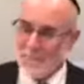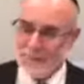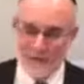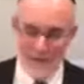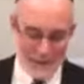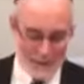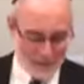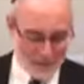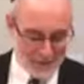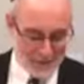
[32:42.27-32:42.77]

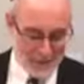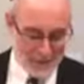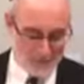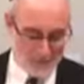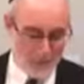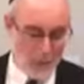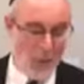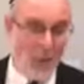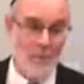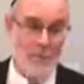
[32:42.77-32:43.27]
You know, you have
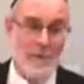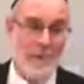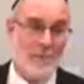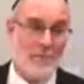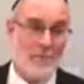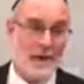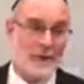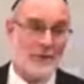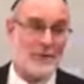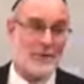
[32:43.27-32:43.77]
Torah
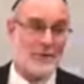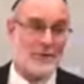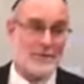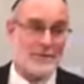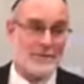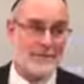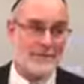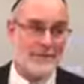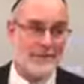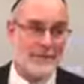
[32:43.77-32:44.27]

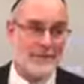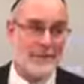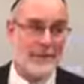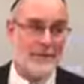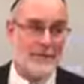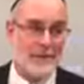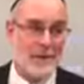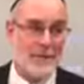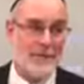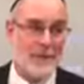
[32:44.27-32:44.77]
Mythbusters. You know, you have
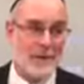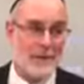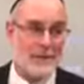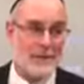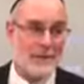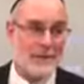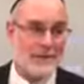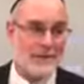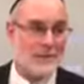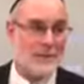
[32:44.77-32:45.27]

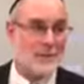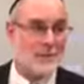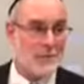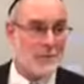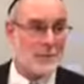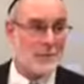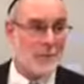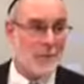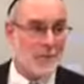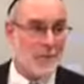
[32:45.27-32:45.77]
Mythbusters. There used to
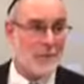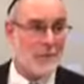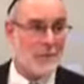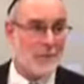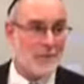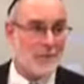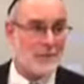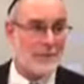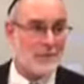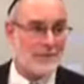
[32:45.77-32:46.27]
be show
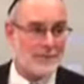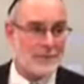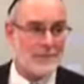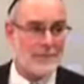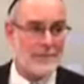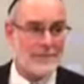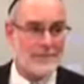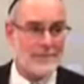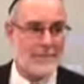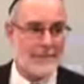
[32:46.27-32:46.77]
Mythbusters,
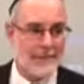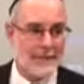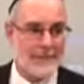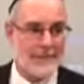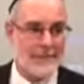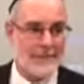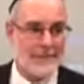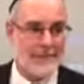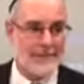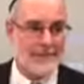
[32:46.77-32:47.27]
right?
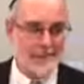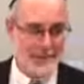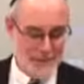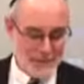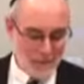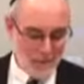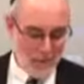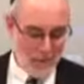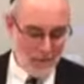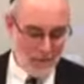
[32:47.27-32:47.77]
Sure. Yeah.
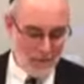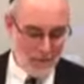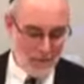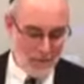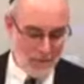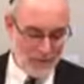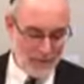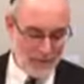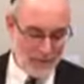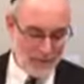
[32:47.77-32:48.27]
Torah
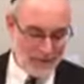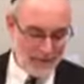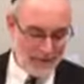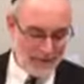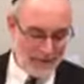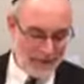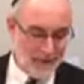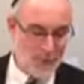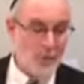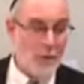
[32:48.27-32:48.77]
Mythbusters.
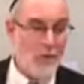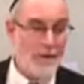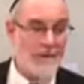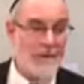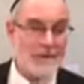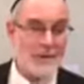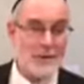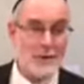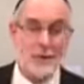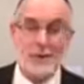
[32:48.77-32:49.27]
One of
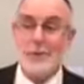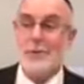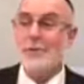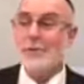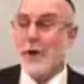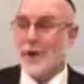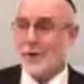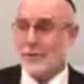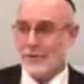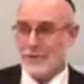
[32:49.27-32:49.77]
the
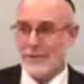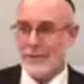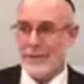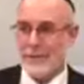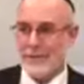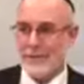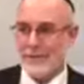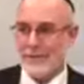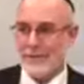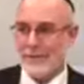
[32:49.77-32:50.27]
segulot,
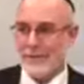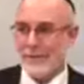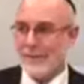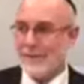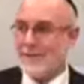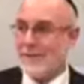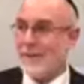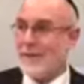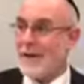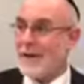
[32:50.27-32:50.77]
one
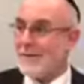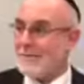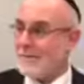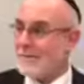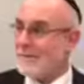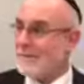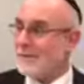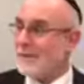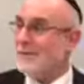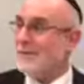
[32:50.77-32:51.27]
of the
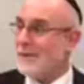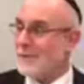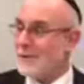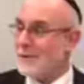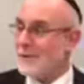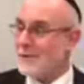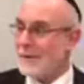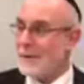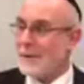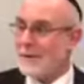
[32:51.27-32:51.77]
famous segulot.
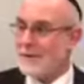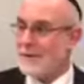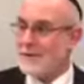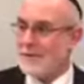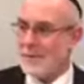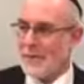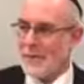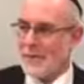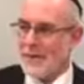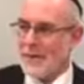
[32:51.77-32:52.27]
You've heard this
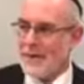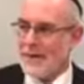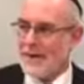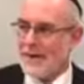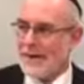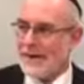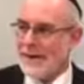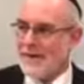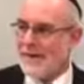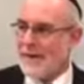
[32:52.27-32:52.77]
before.
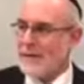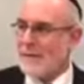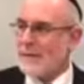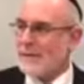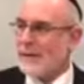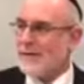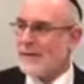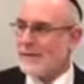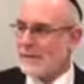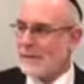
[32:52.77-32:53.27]
That
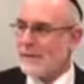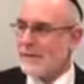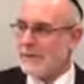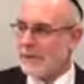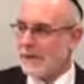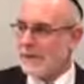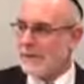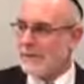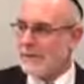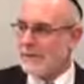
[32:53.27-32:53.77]
big
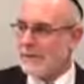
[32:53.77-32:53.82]
segula.